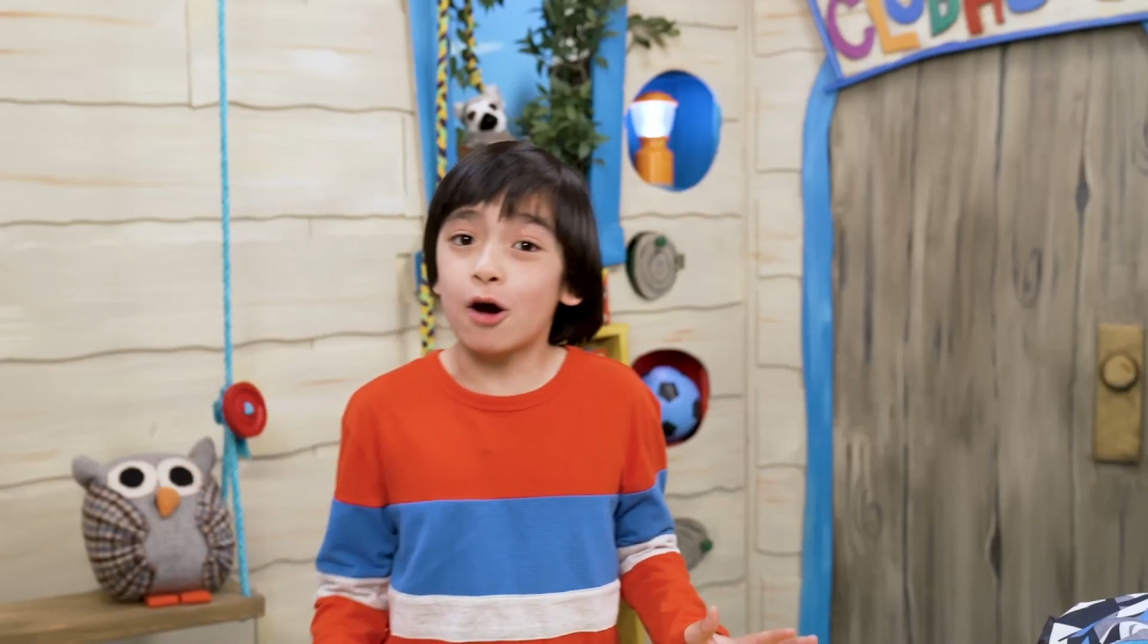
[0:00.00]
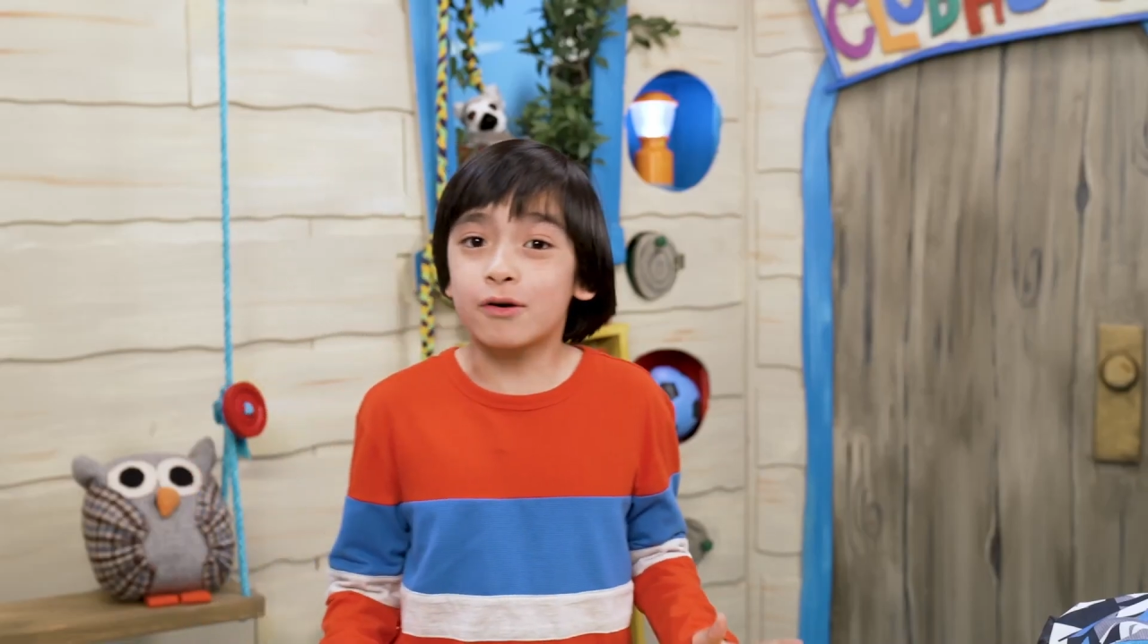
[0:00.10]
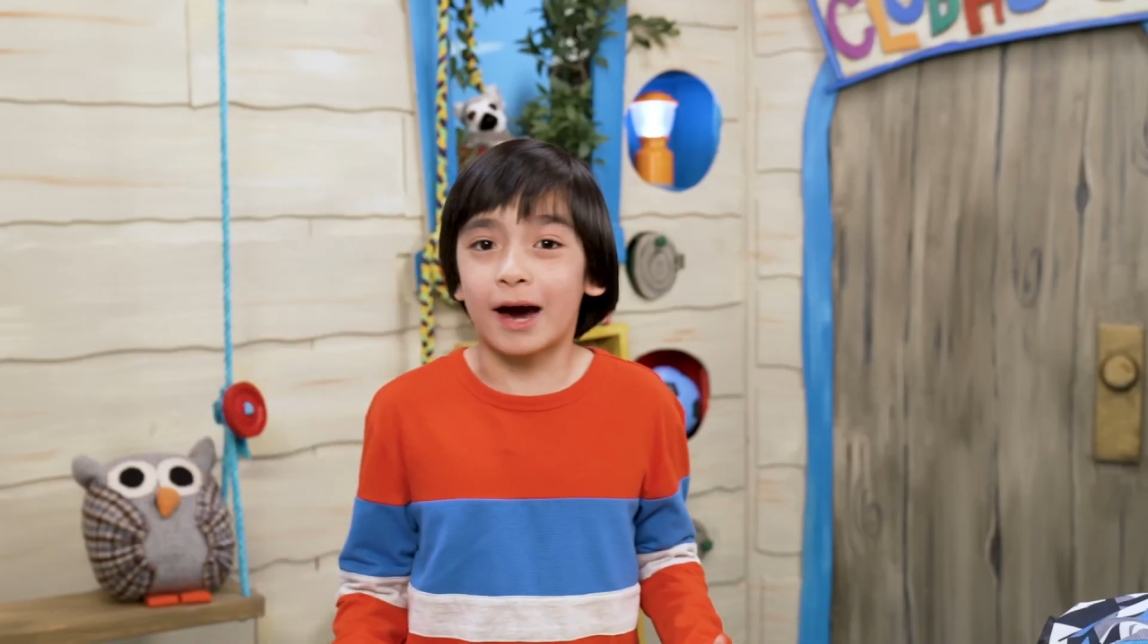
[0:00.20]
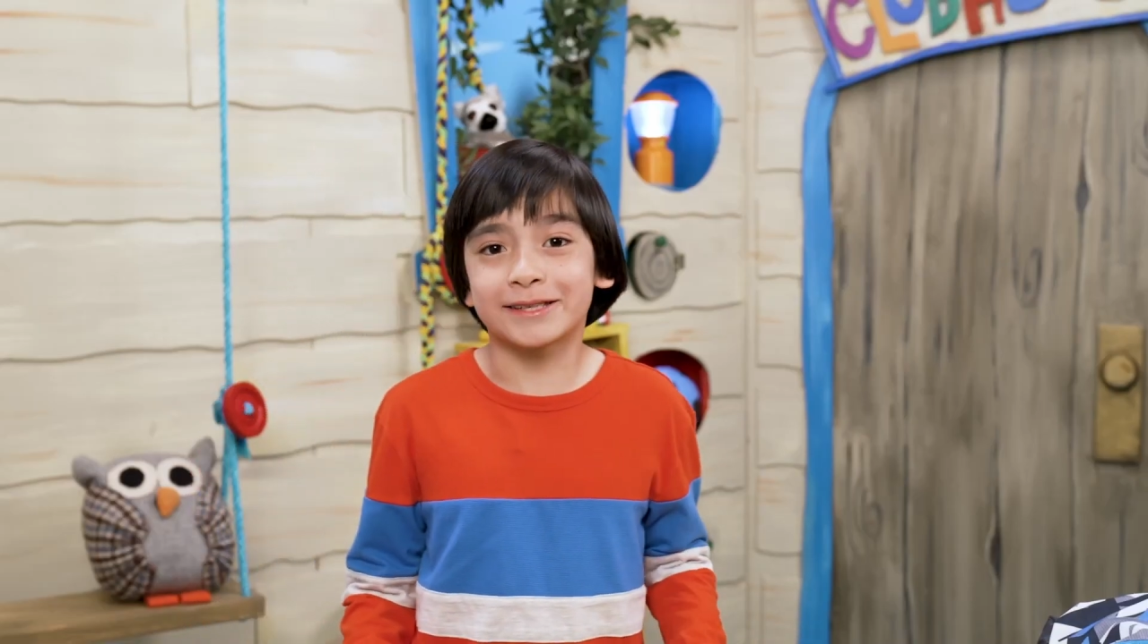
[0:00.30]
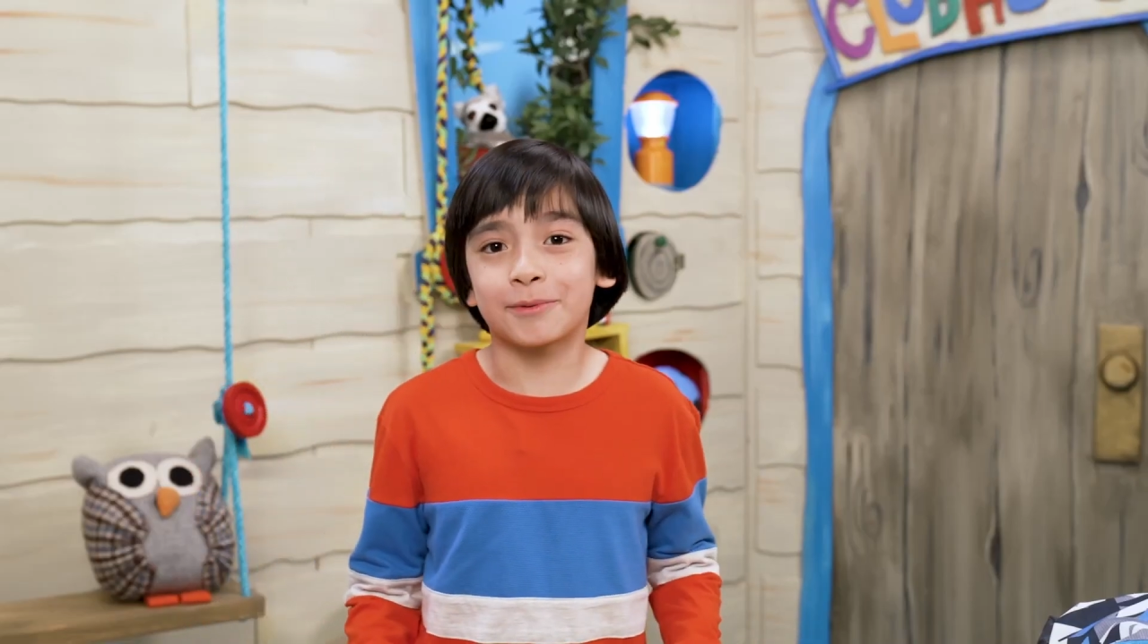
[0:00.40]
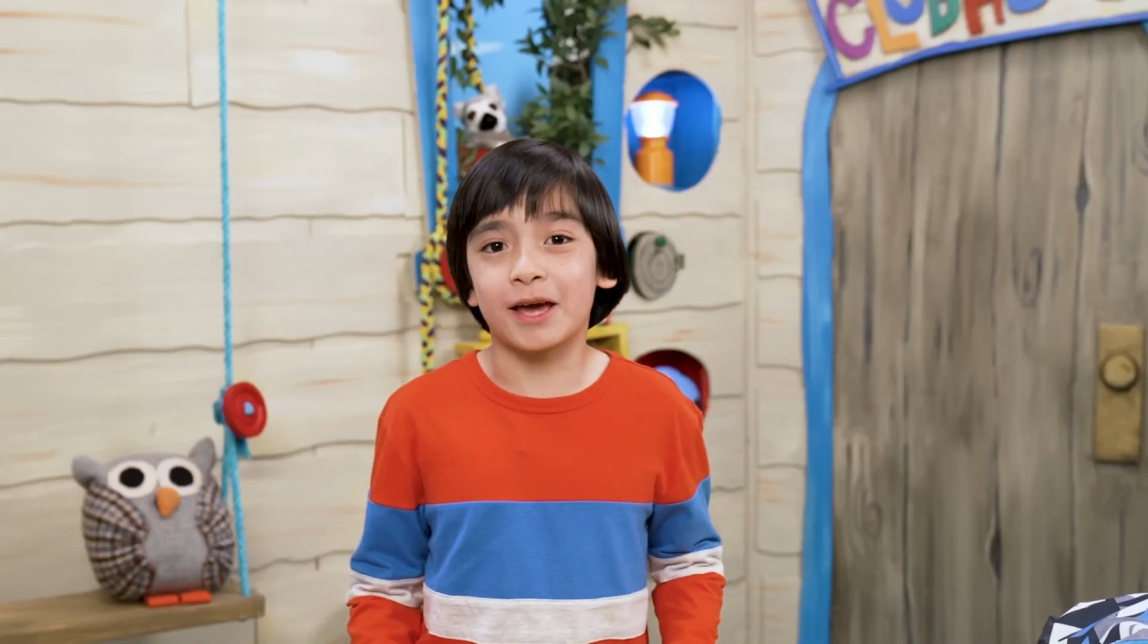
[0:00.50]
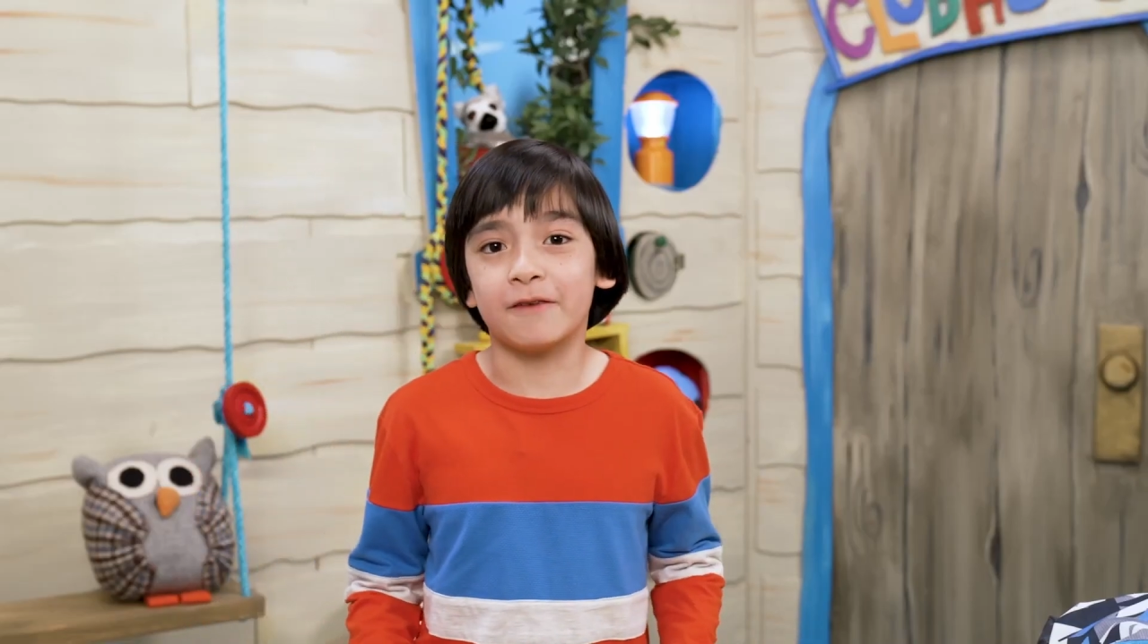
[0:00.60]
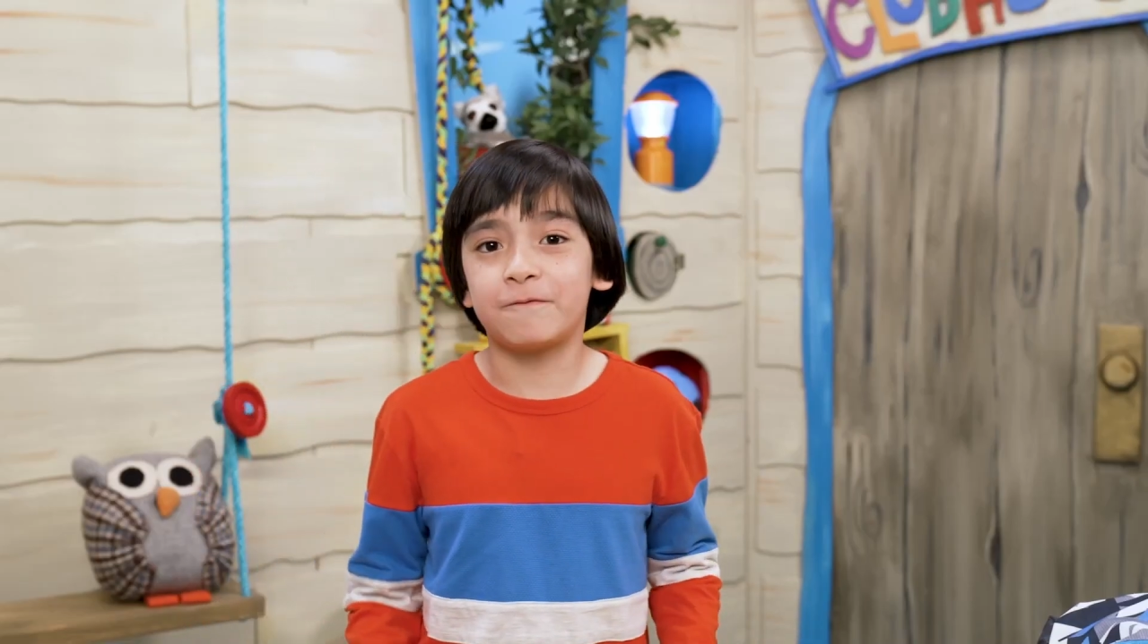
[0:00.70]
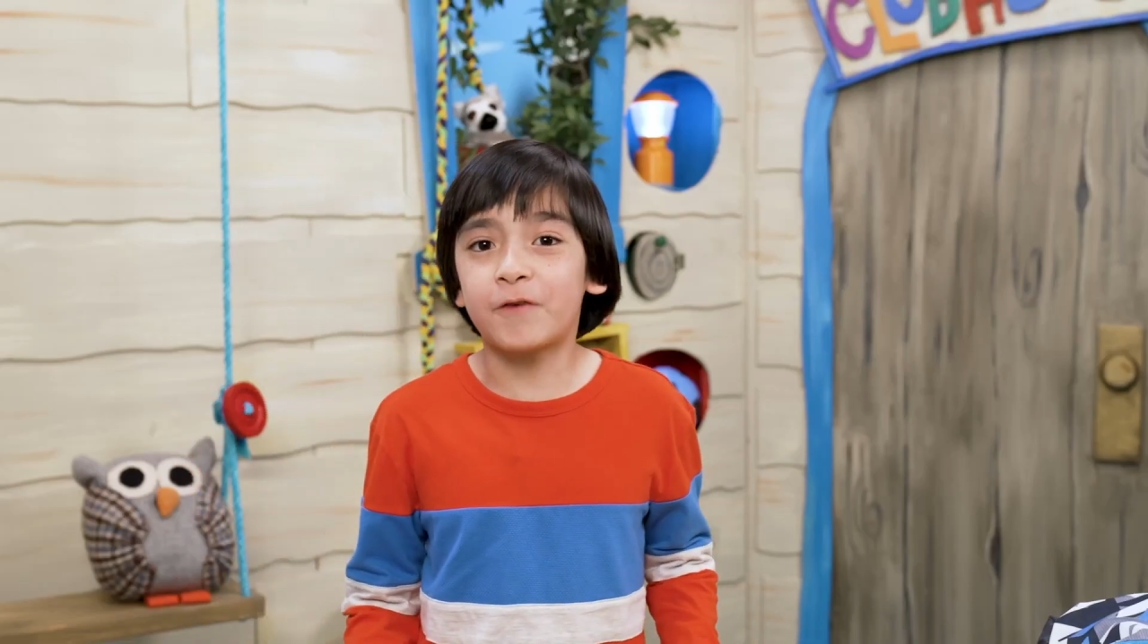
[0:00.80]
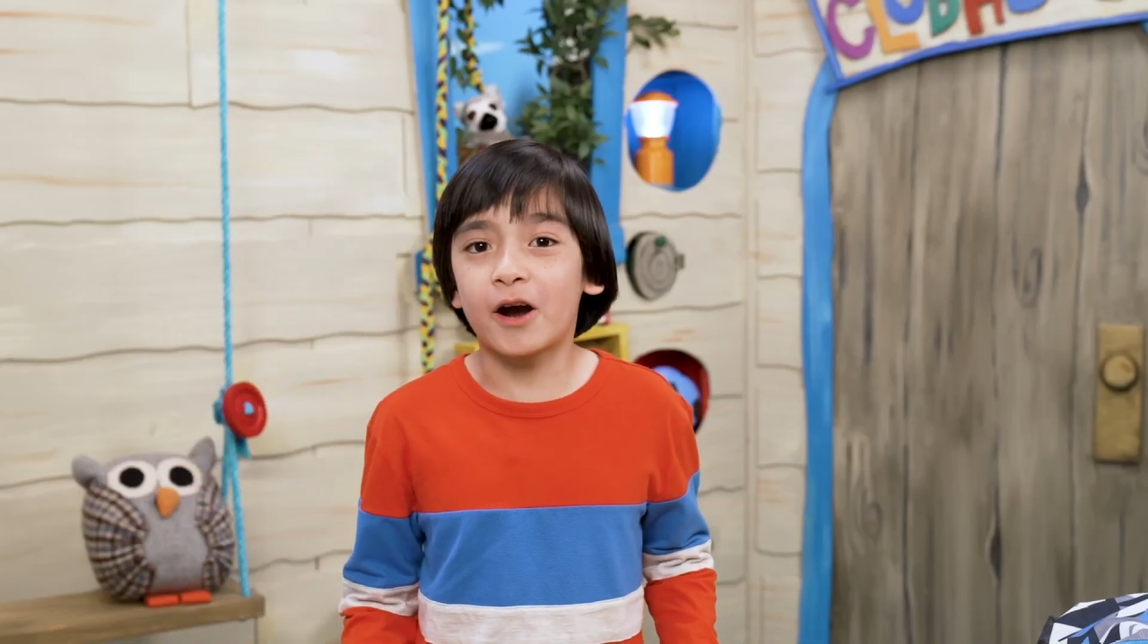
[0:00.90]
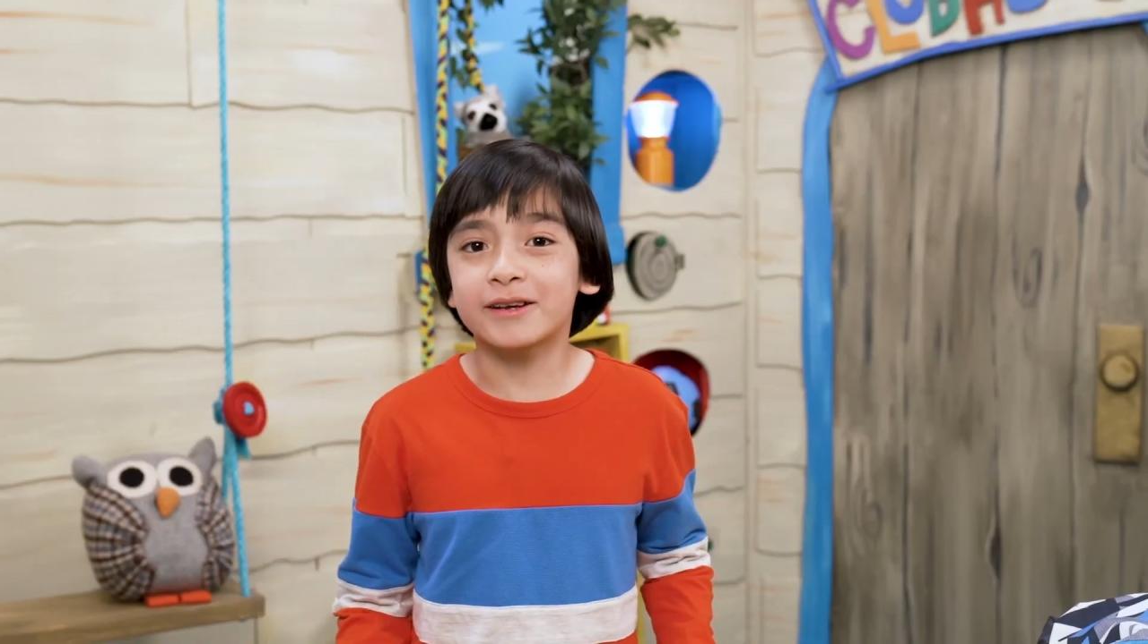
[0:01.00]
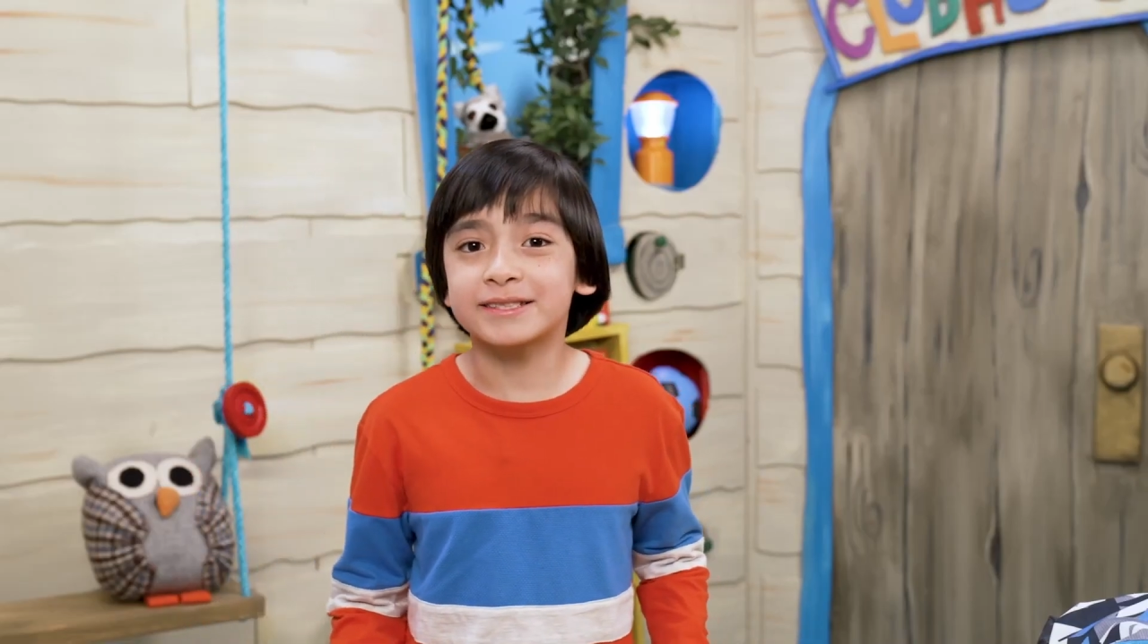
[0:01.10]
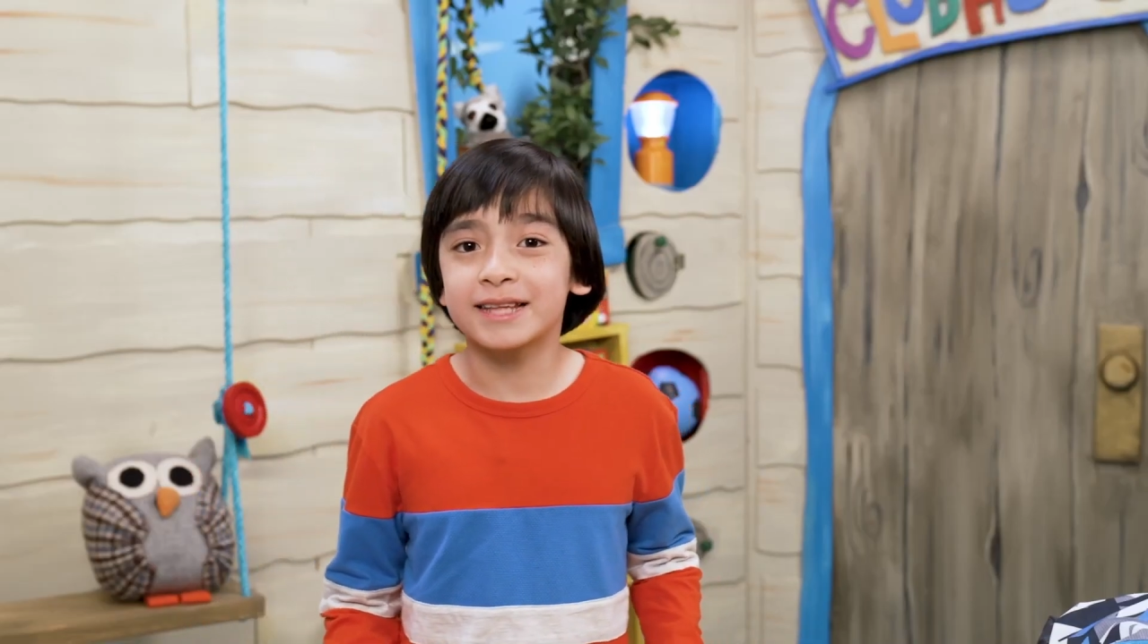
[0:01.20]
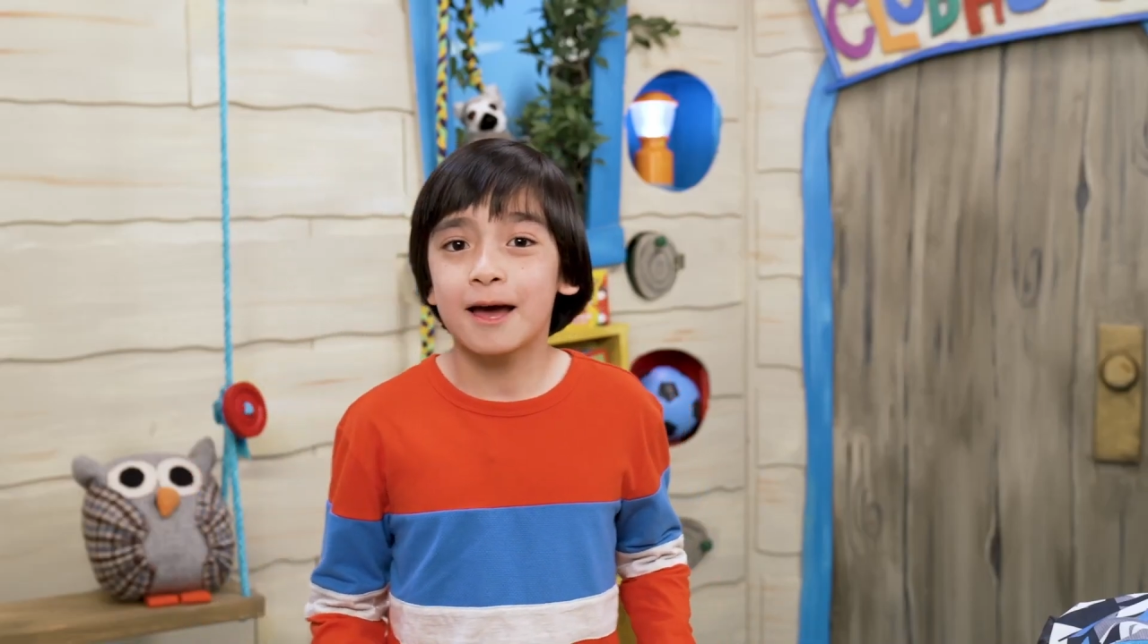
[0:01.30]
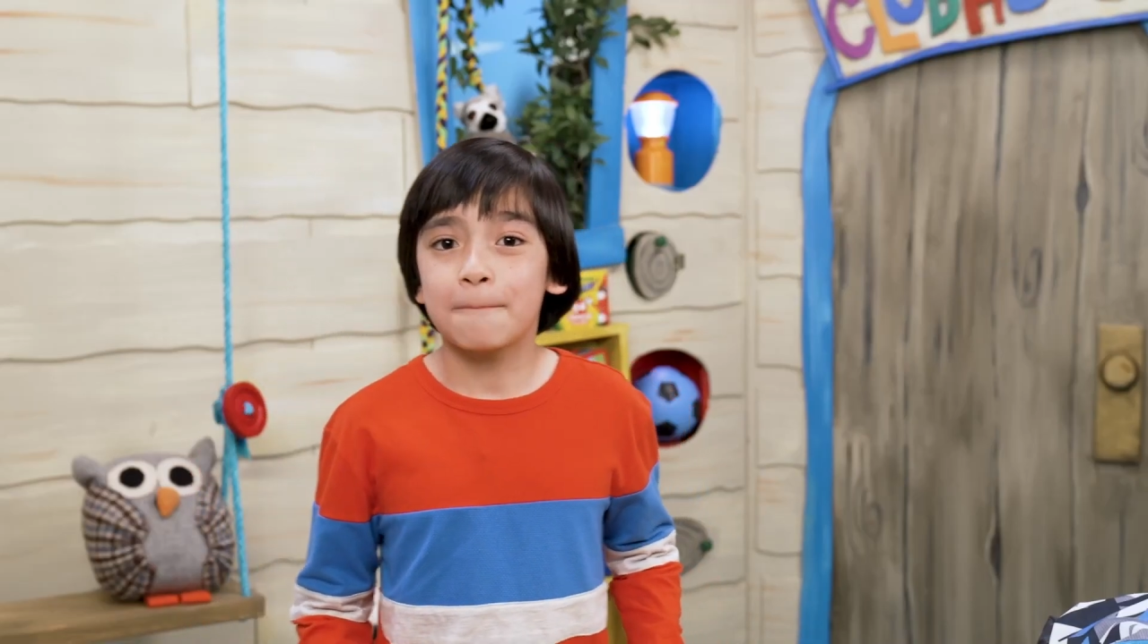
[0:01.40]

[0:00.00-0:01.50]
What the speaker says: God's way at first,